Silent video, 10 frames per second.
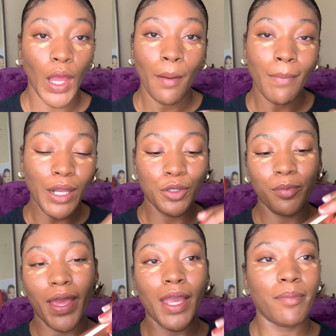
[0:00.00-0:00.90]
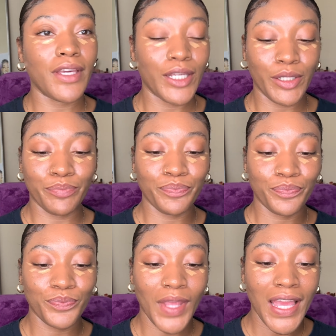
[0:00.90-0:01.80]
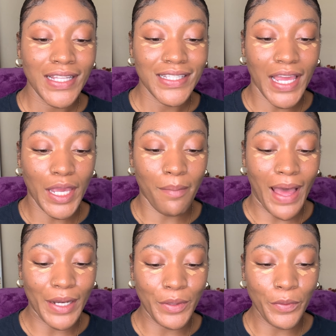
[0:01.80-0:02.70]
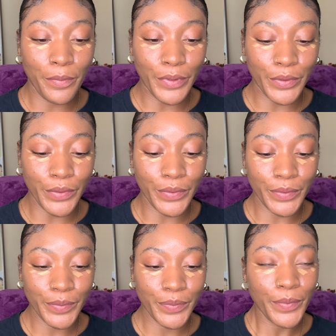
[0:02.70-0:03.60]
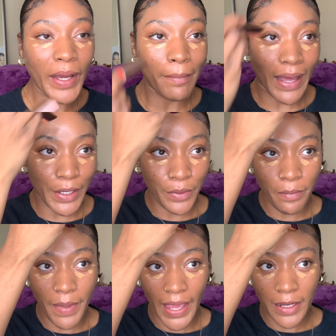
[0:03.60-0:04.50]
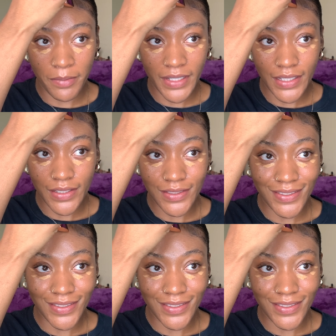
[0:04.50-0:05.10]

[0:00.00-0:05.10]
My new baby. Taking my new boo. My new baby.